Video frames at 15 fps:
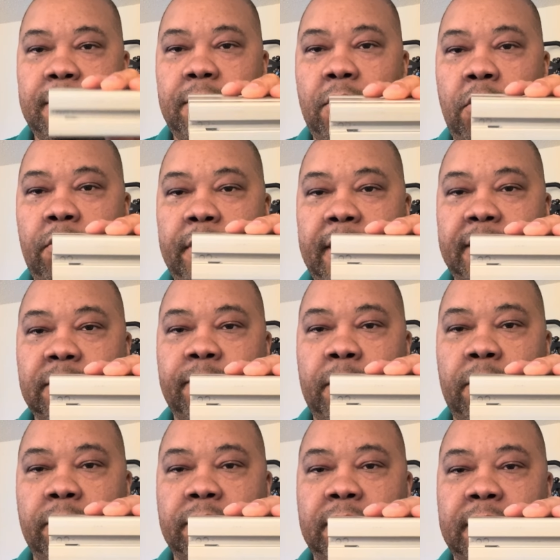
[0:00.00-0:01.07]
only
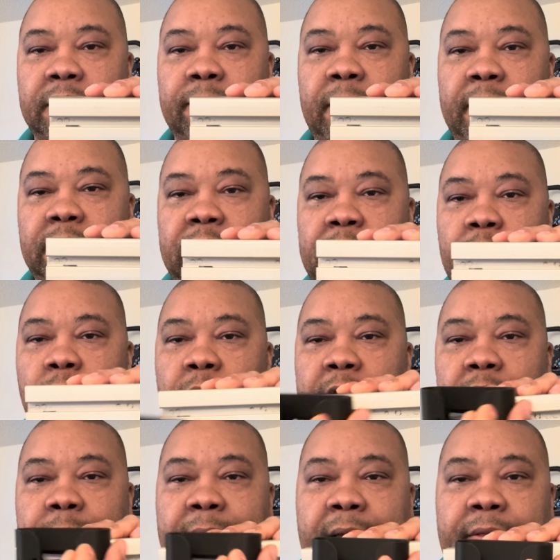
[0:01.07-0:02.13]
expose this much, and you wanted
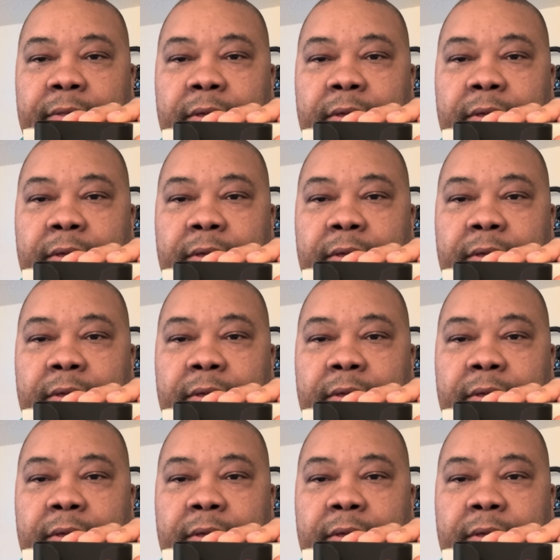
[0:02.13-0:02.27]
to mount